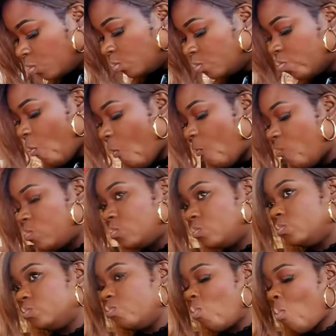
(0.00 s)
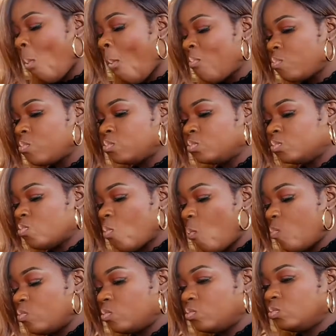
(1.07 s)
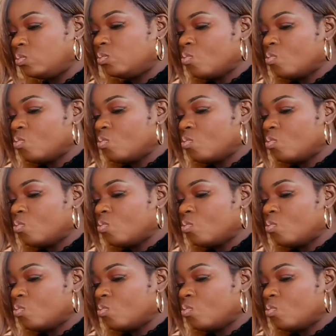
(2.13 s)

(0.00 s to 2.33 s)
just tell, show it as well.